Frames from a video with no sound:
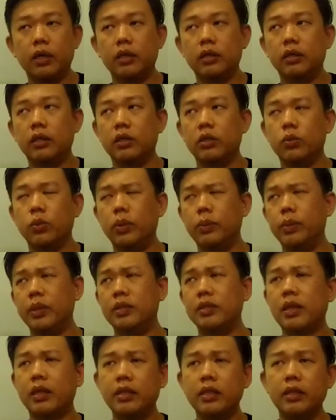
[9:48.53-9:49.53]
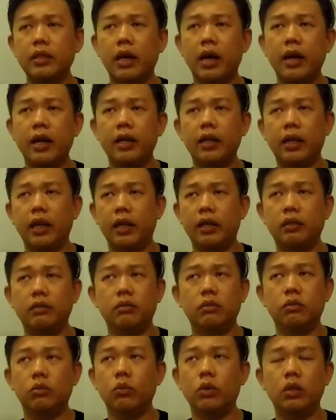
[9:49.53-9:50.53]
Because we'll be starting the hike like
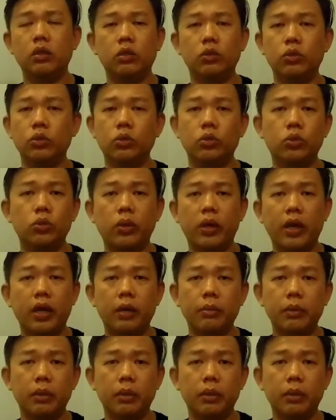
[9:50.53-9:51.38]
1 or 2 a.m.